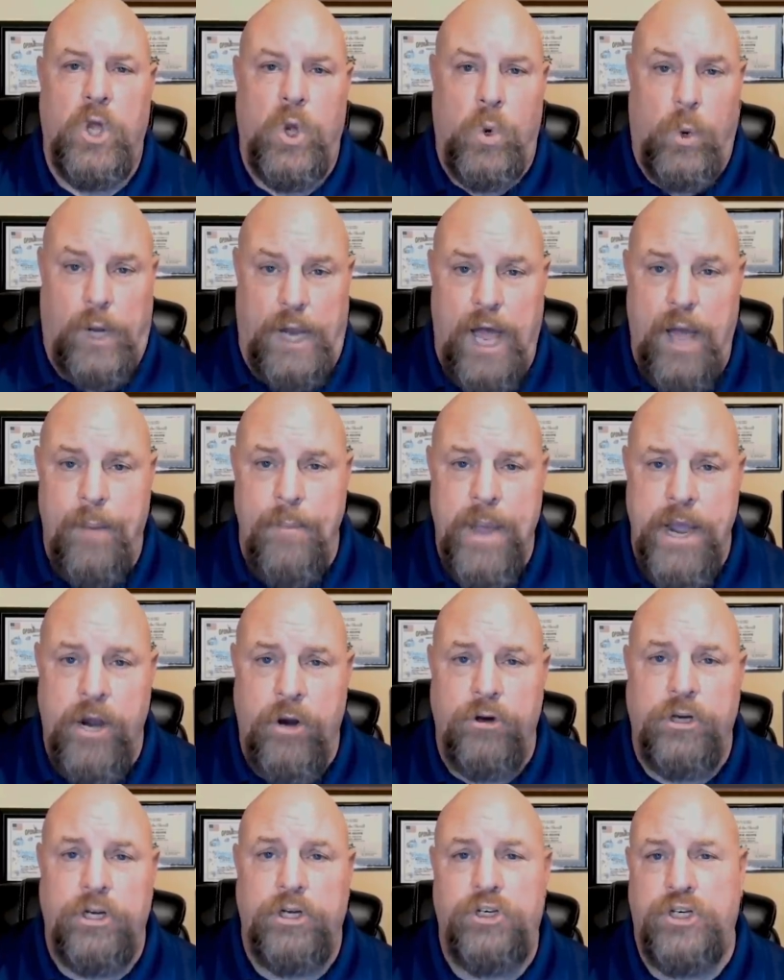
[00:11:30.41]
Well, I'm
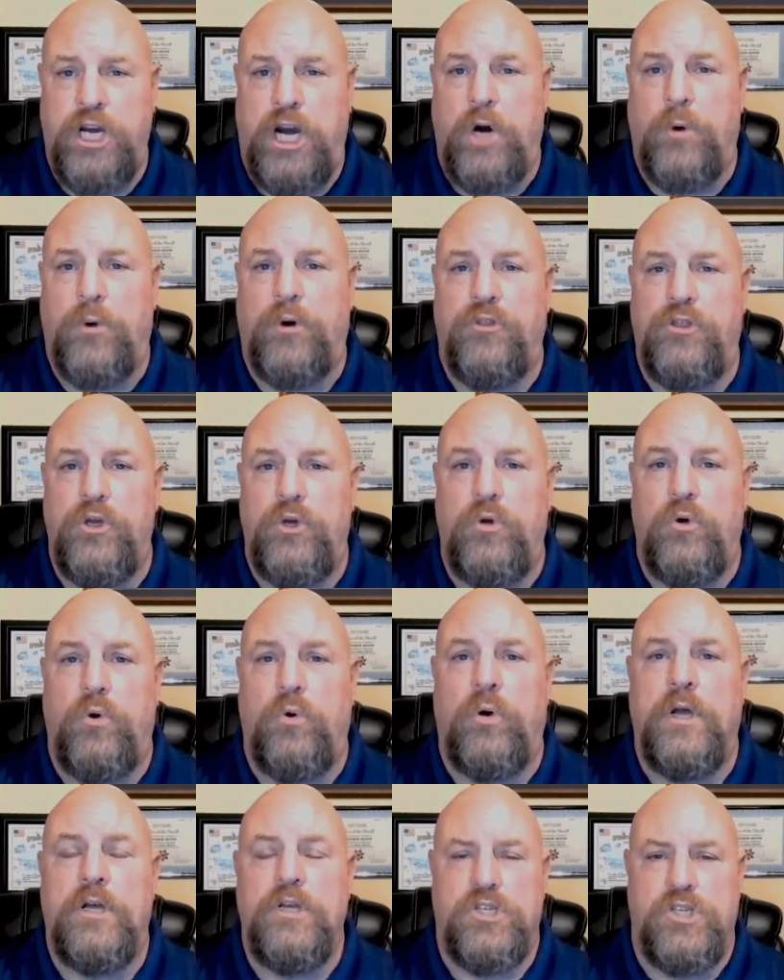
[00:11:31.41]
here to share with
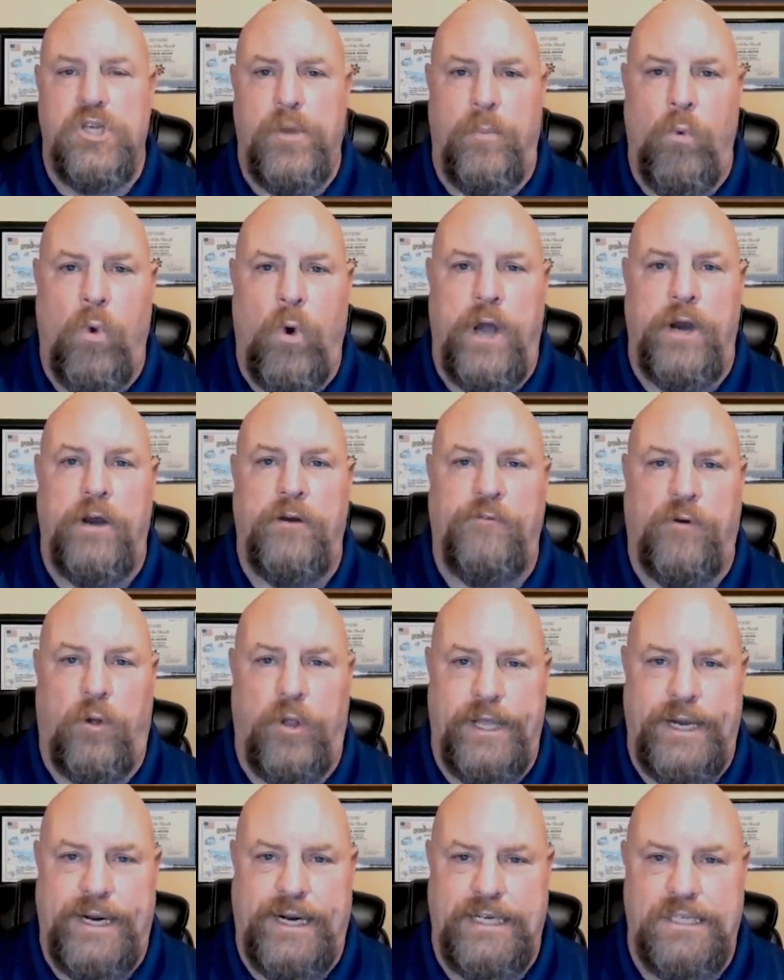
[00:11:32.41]
you some
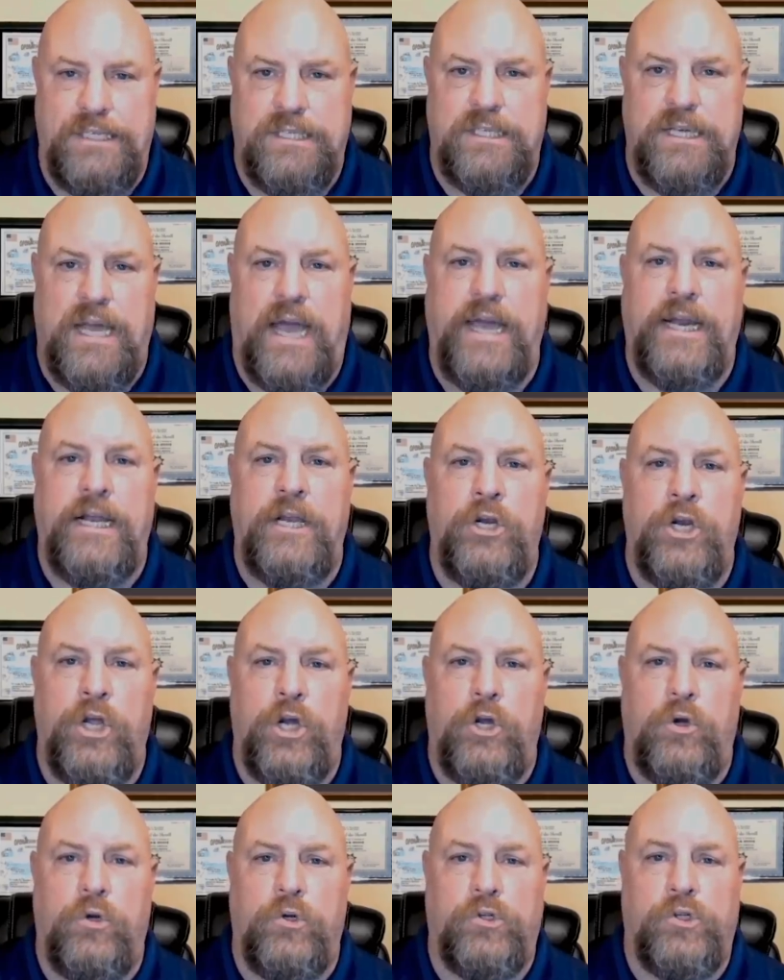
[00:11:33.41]
wonderful and exciting
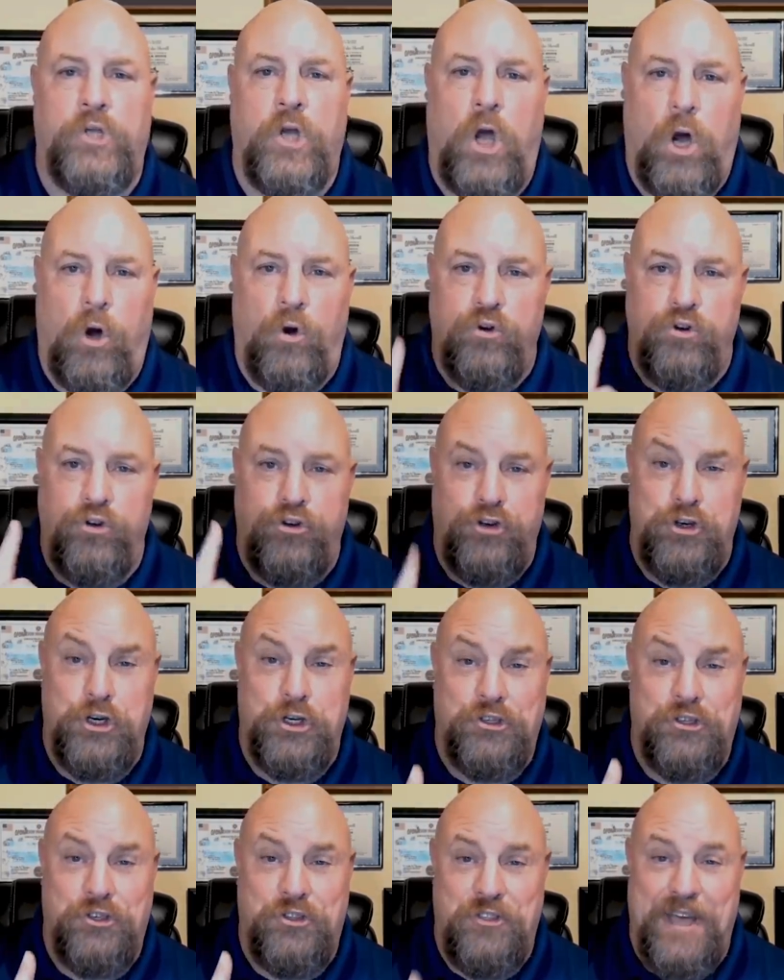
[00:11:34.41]
news on
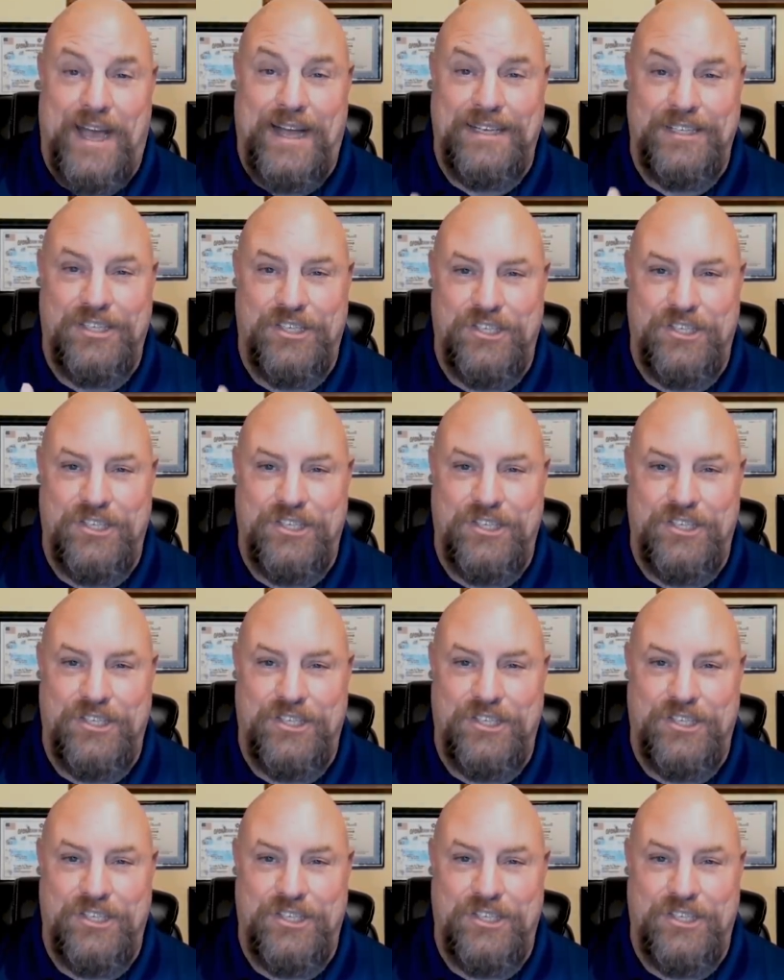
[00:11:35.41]
just that